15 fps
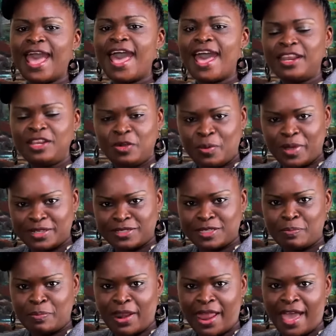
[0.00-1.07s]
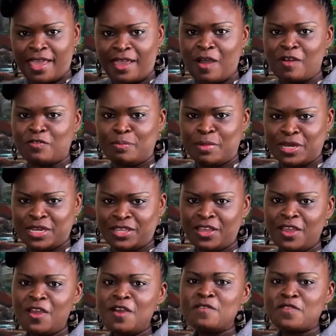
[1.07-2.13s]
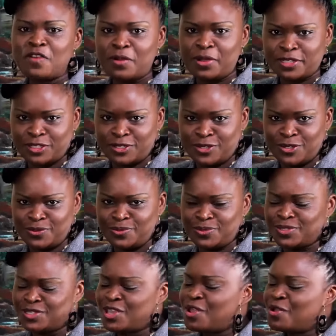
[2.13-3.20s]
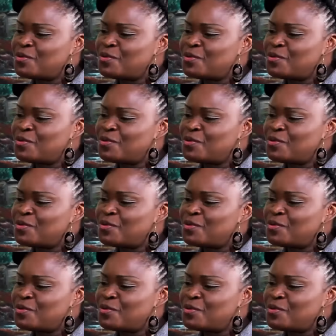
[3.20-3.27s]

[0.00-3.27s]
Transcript: adequate supply of money for us to use.